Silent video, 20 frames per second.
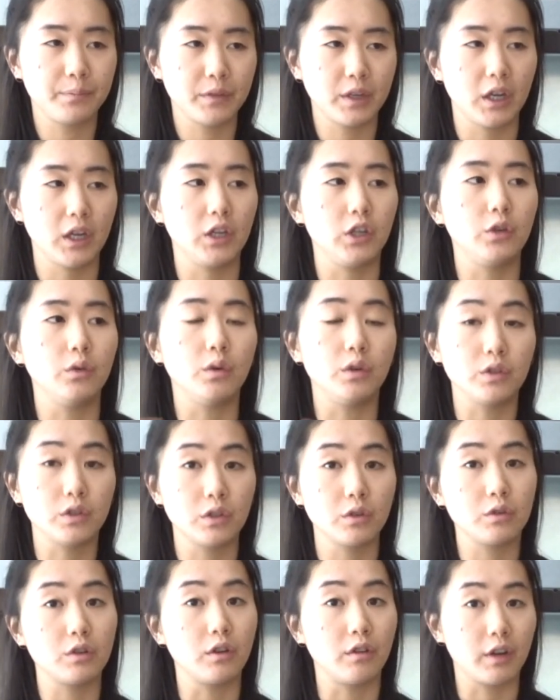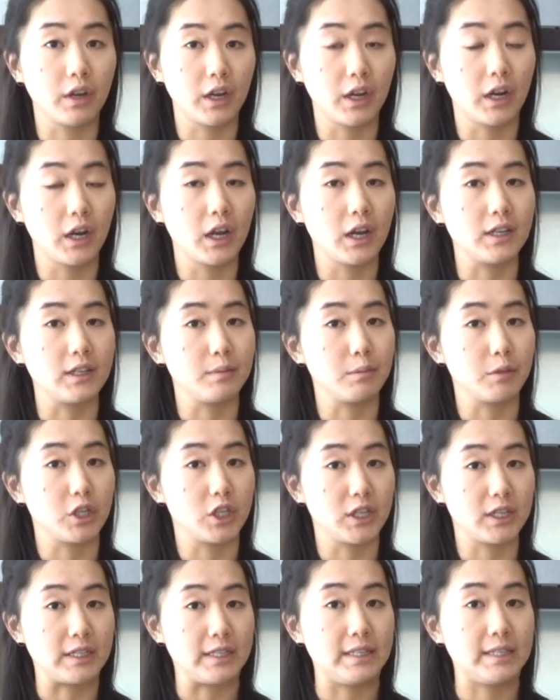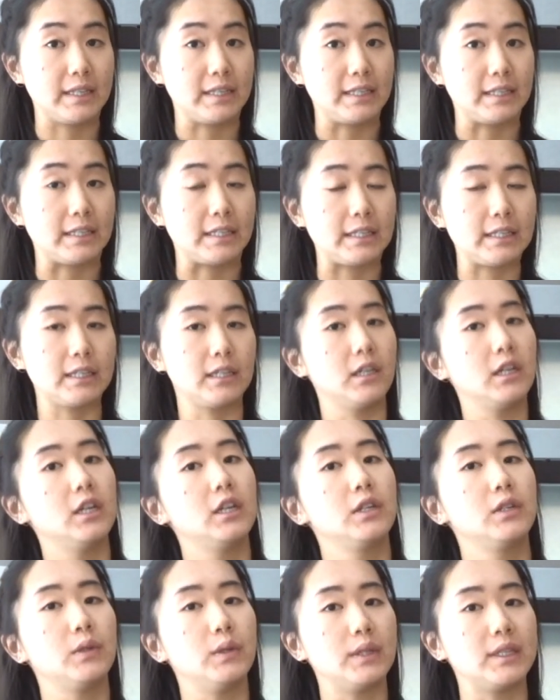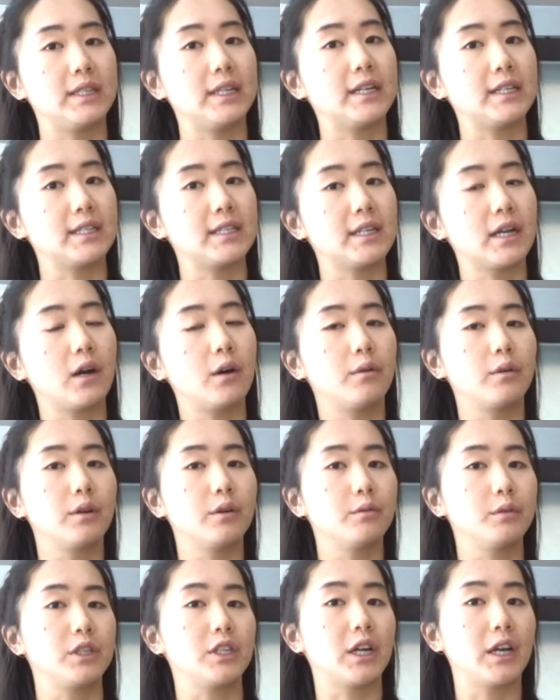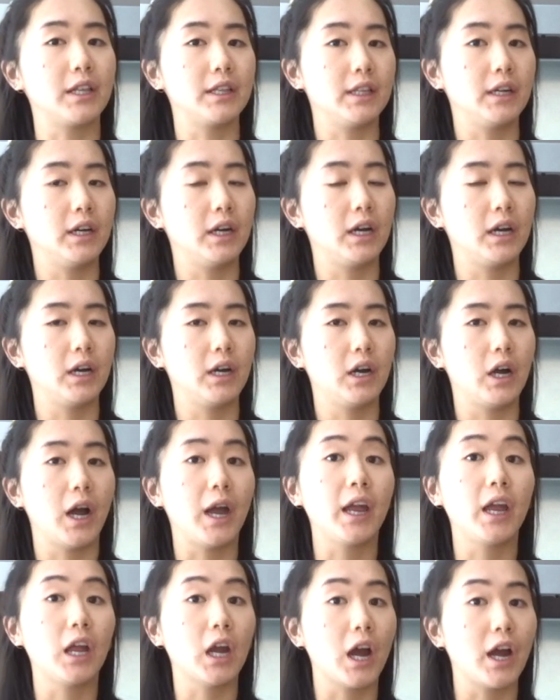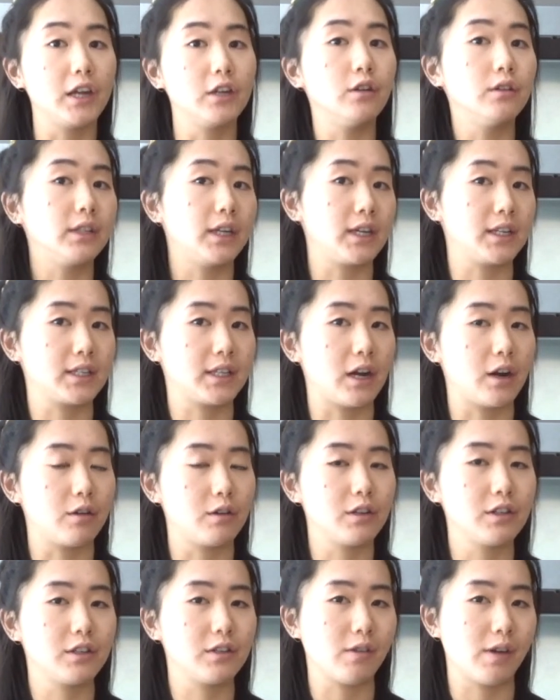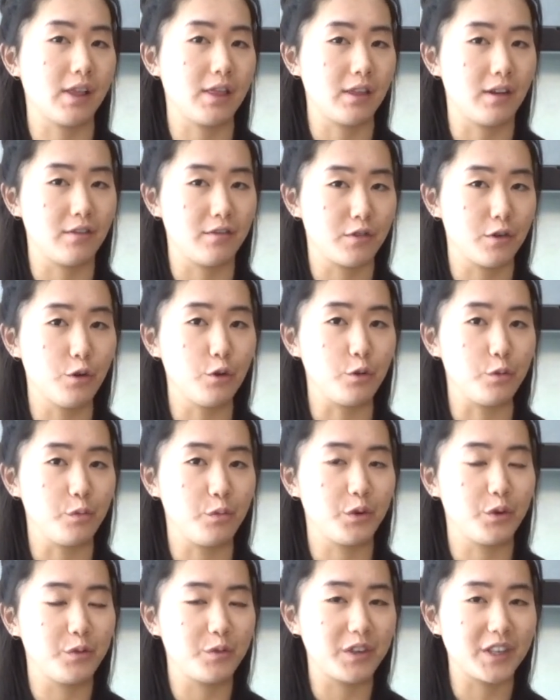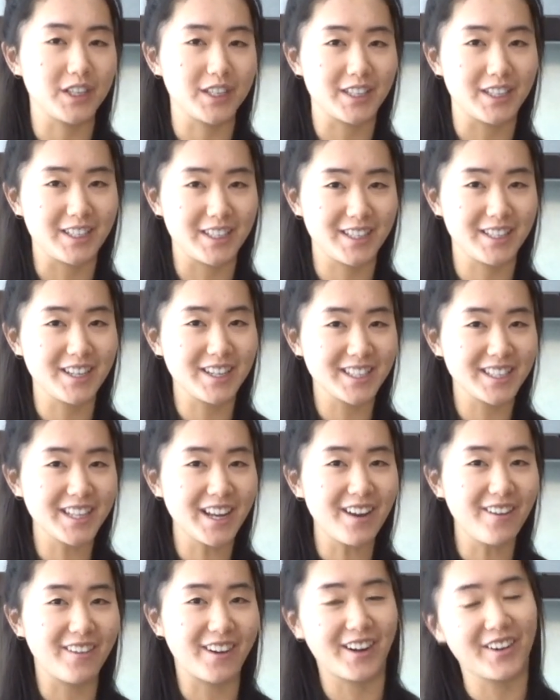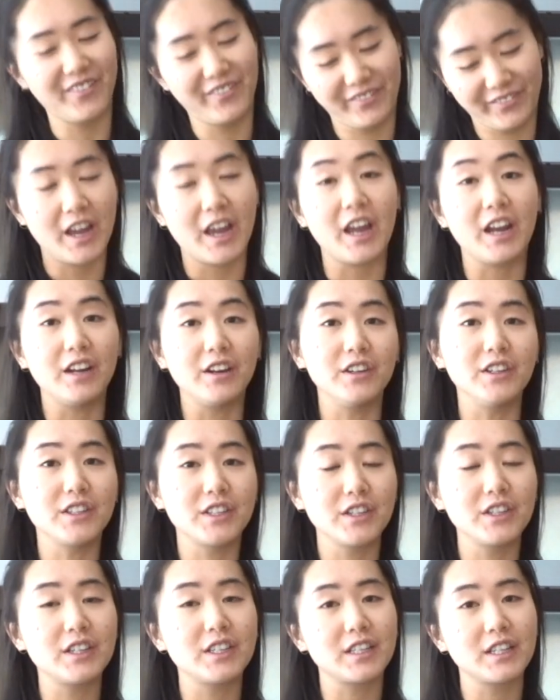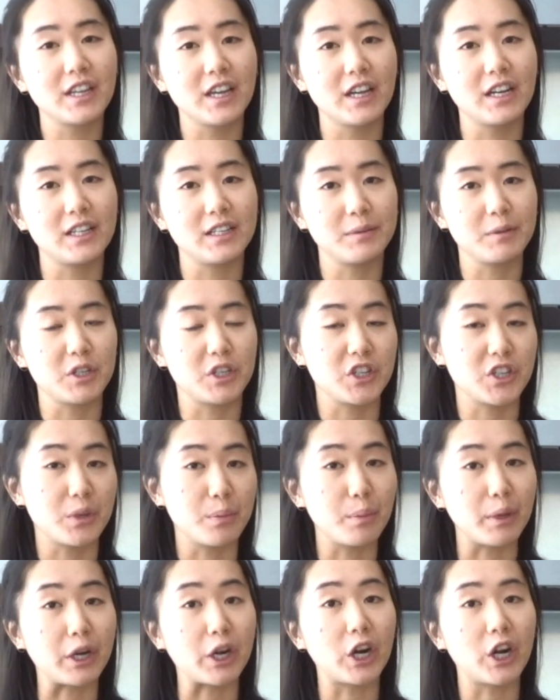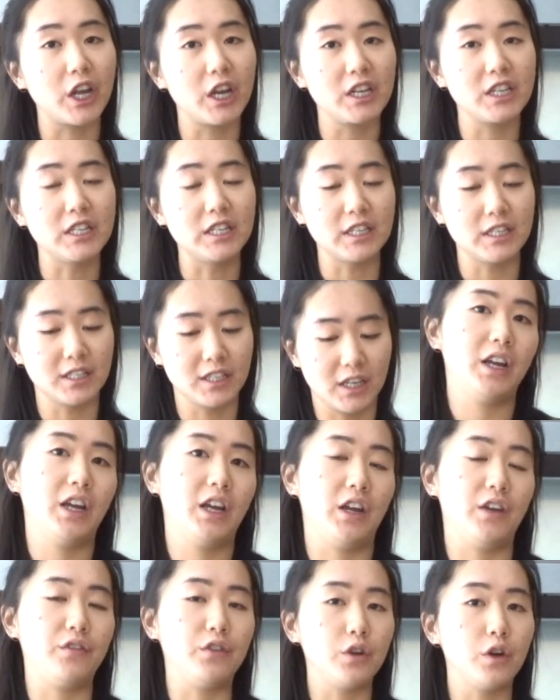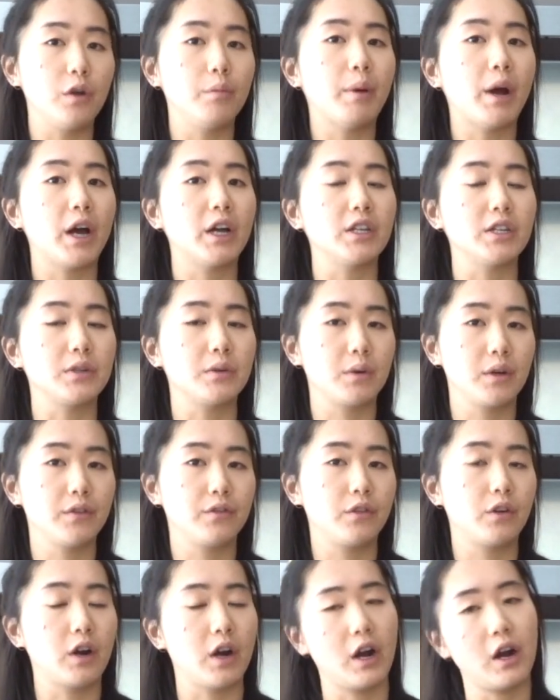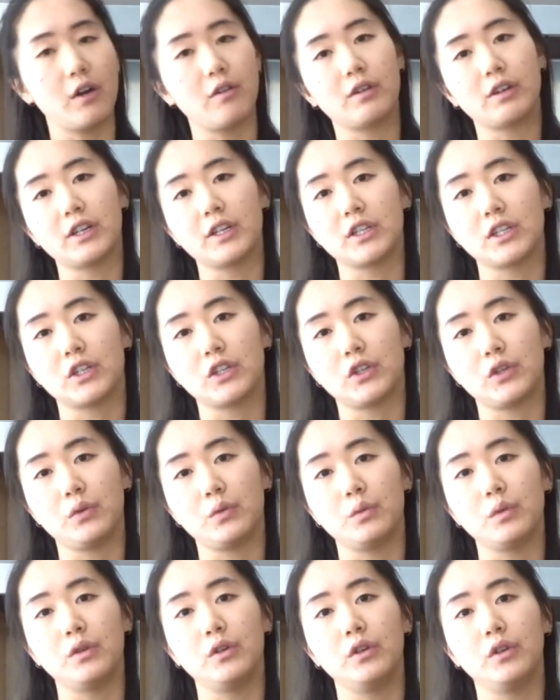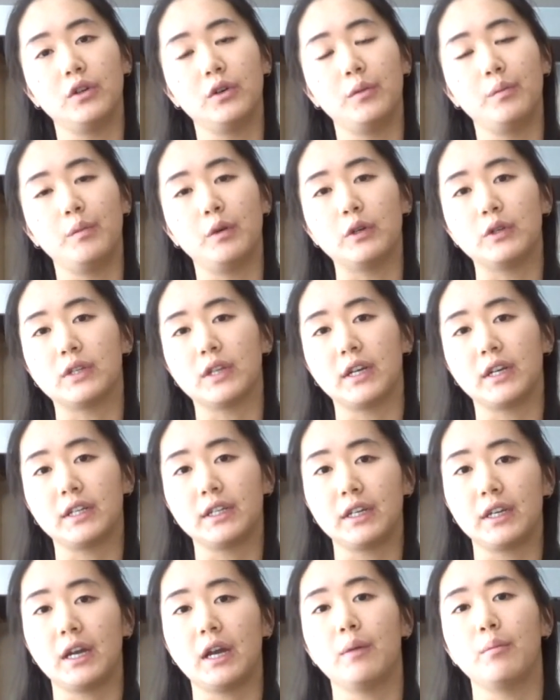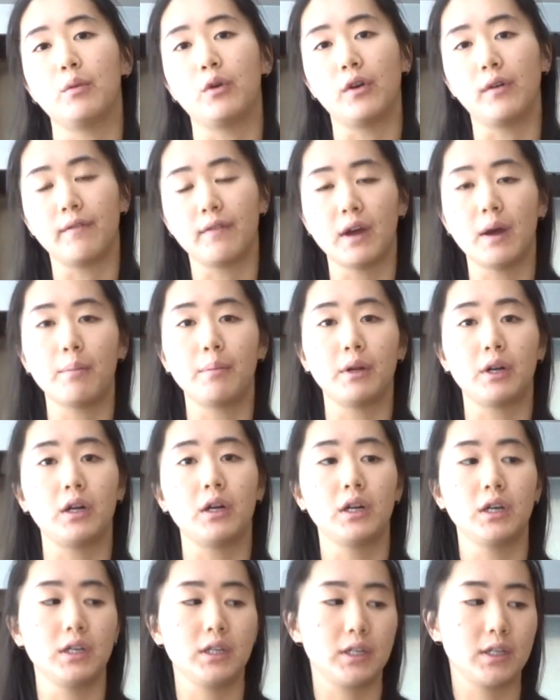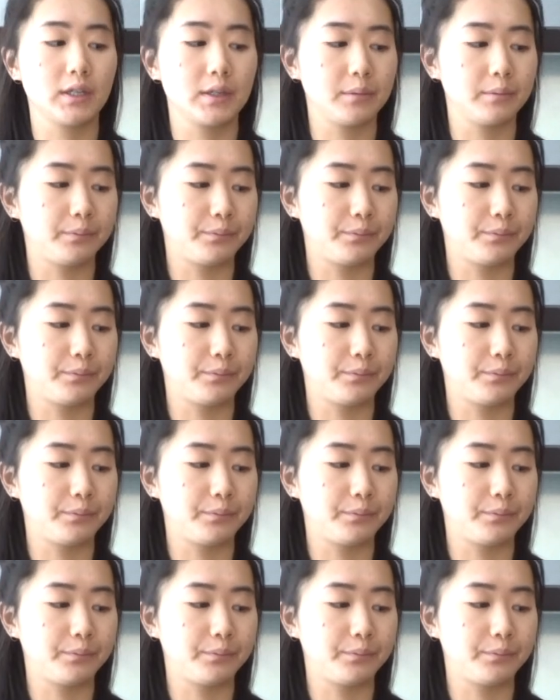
And you also don't get as much acidity, so it's not sour, which I love. I don't like sour, so I love cold brew because it's not sour. And it also doesn't get as much of the bitterness. If you go past 24 hours, you will most likely get more of that bitterness.